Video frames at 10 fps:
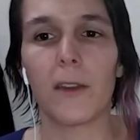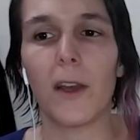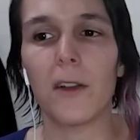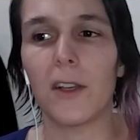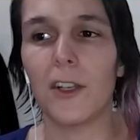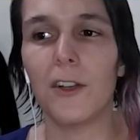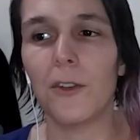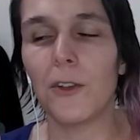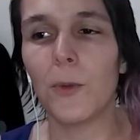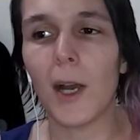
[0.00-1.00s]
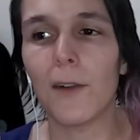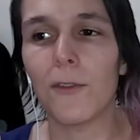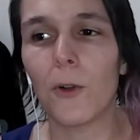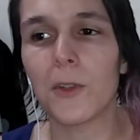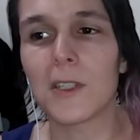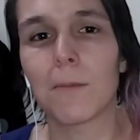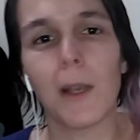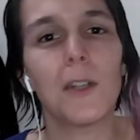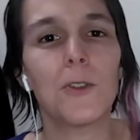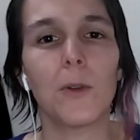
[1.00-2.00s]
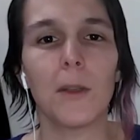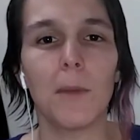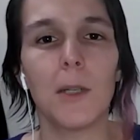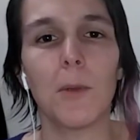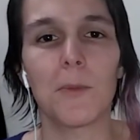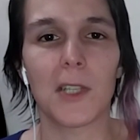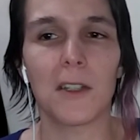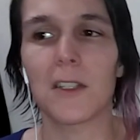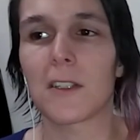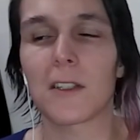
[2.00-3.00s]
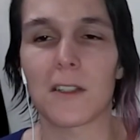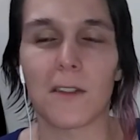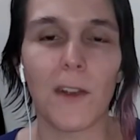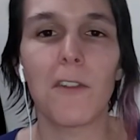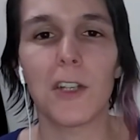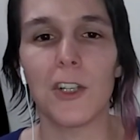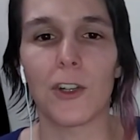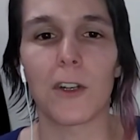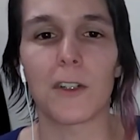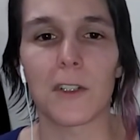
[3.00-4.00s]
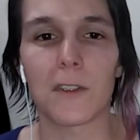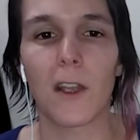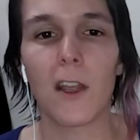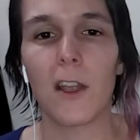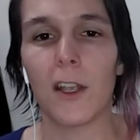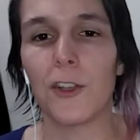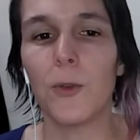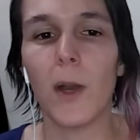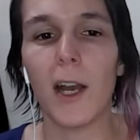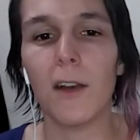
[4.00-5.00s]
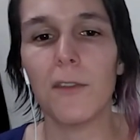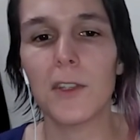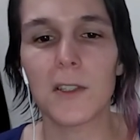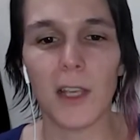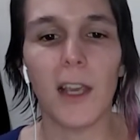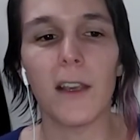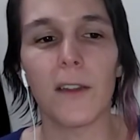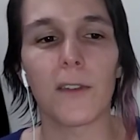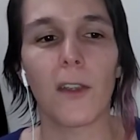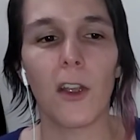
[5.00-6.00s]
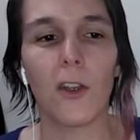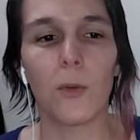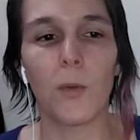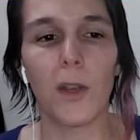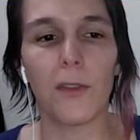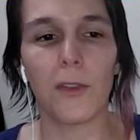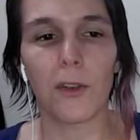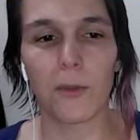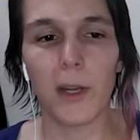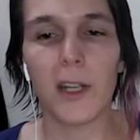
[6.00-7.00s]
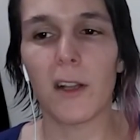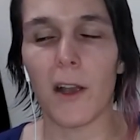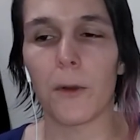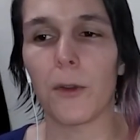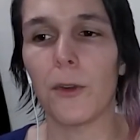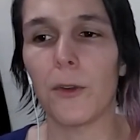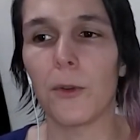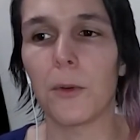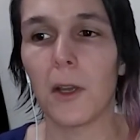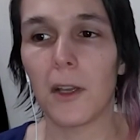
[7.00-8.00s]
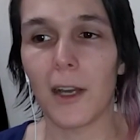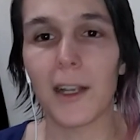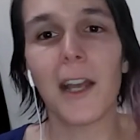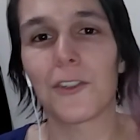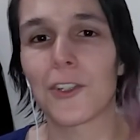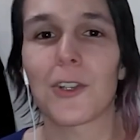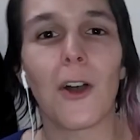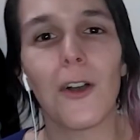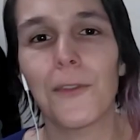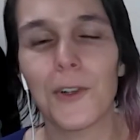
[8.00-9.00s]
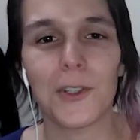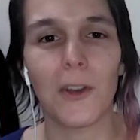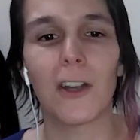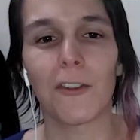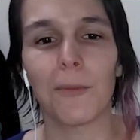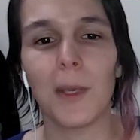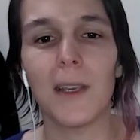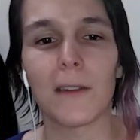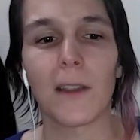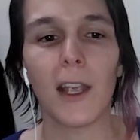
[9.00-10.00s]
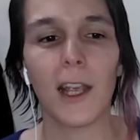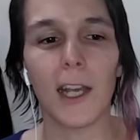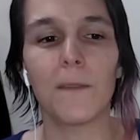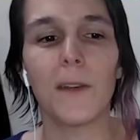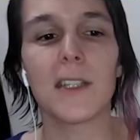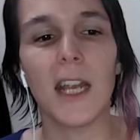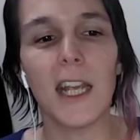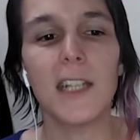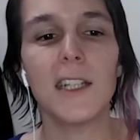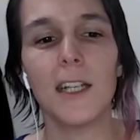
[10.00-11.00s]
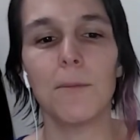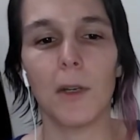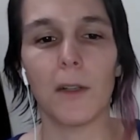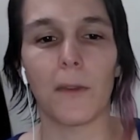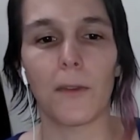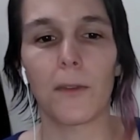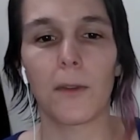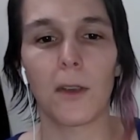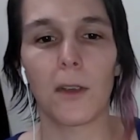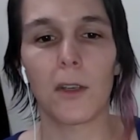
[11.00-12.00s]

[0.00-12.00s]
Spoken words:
That, you know, you have all these mandatory minimum sentences and felony charges. You have this case with Grey Cloud, who, again, just offered a song of peace and faced 18 months